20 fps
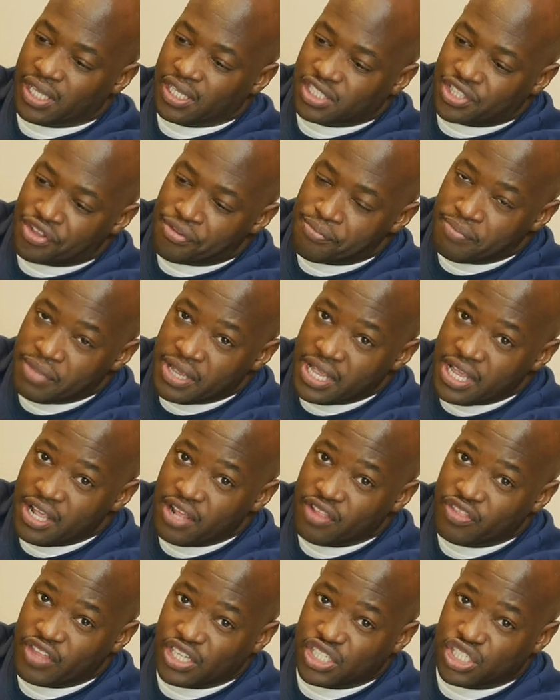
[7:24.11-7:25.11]
to
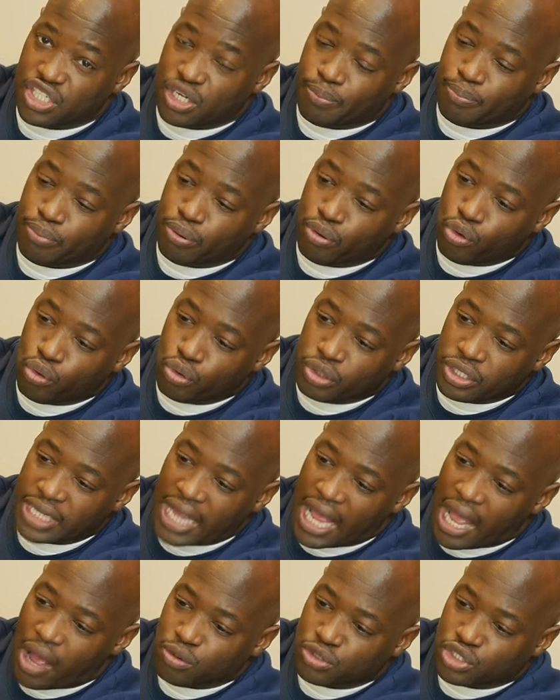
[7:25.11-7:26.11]
me, they should have pulled it
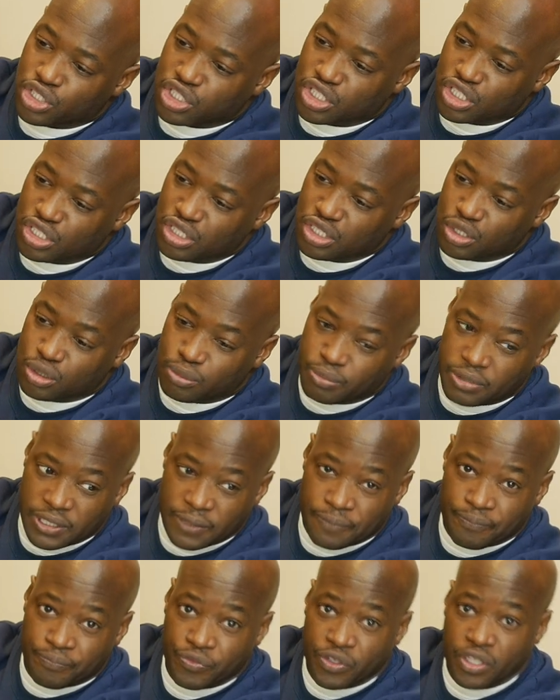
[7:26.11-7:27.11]
out just a little
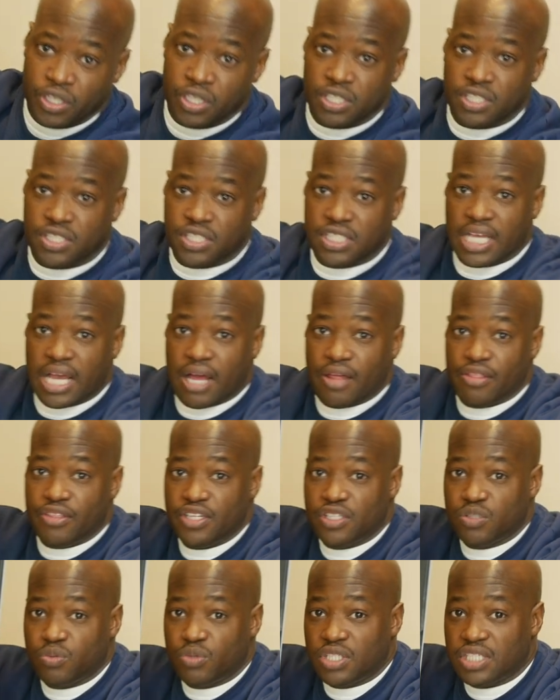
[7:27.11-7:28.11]
bit. See how
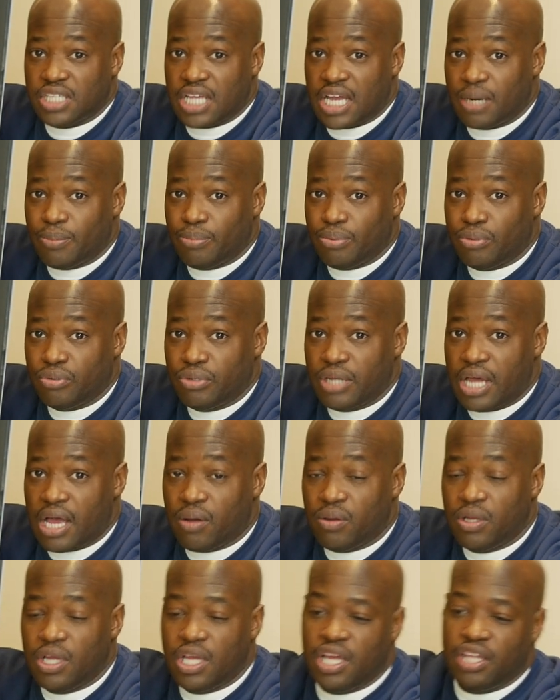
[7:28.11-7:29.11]
this one is kind of pulled
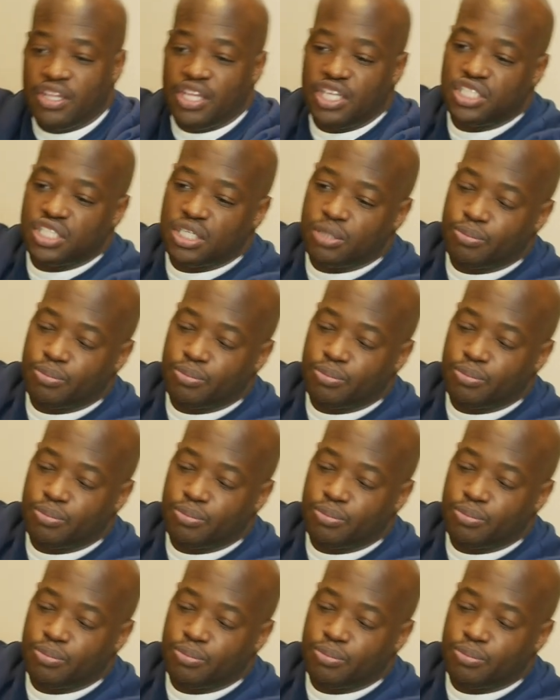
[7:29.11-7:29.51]
out? They should